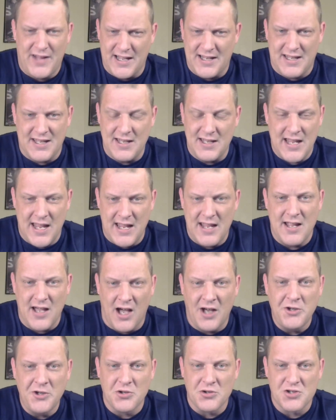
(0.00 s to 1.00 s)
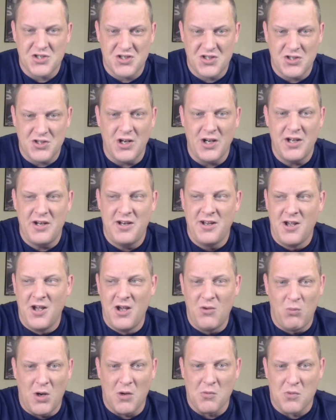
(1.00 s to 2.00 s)
Like he he understood
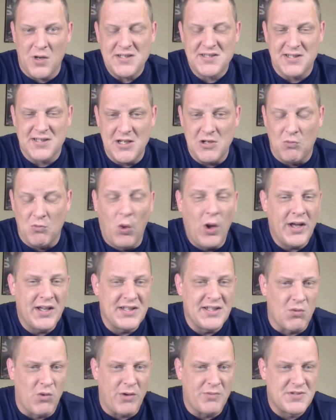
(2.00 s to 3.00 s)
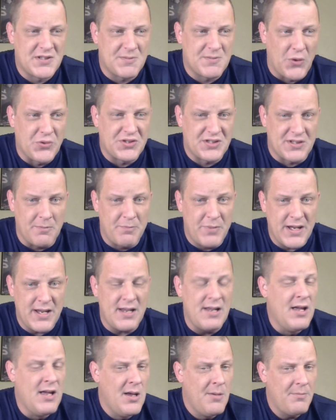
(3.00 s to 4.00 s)
what wrestling was and what was supposed to
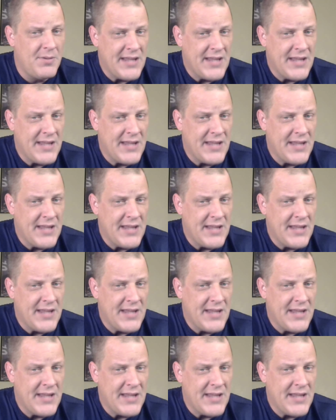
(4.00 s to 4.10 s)
be,